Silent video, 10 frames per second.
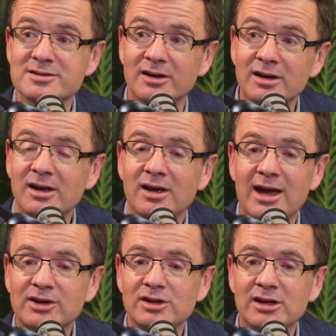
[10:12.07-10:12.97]
And
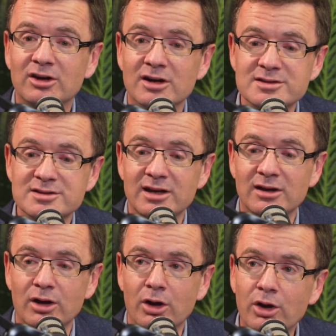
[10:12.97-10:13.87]
actually, costs in a
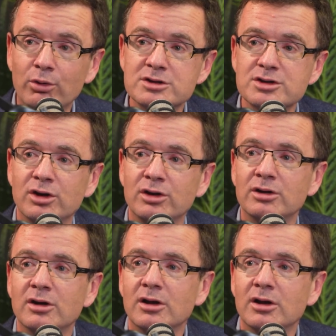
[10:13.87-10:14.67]
low return,